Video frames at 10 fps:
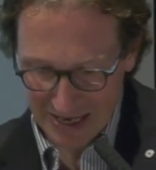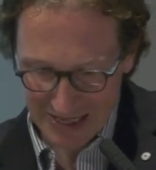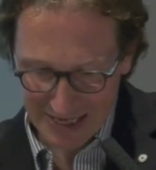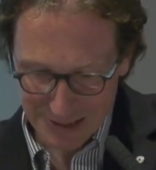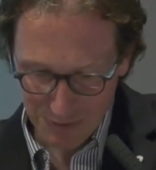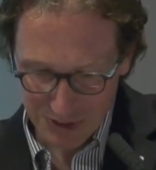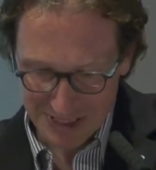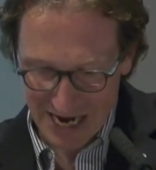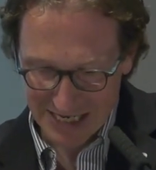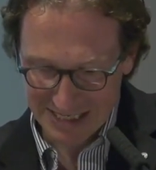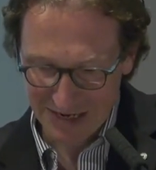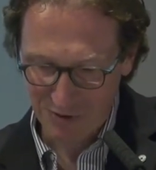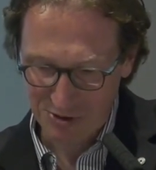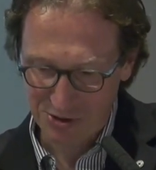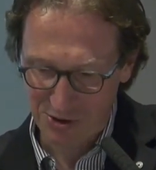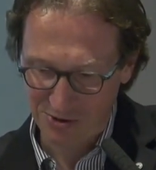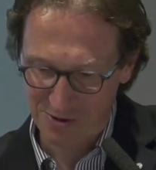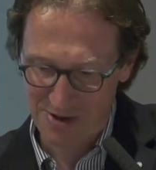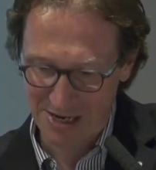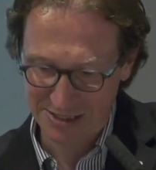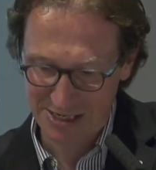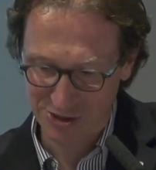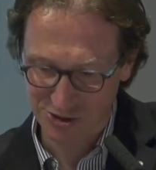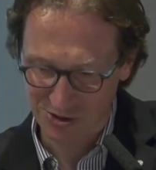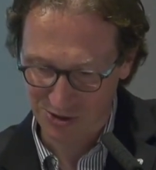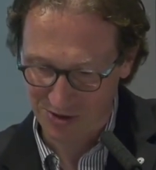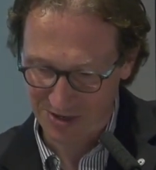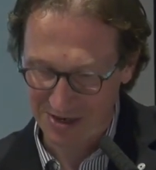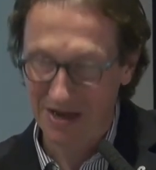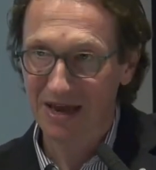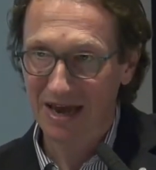It is precisely what Dr. Marcel Junot, an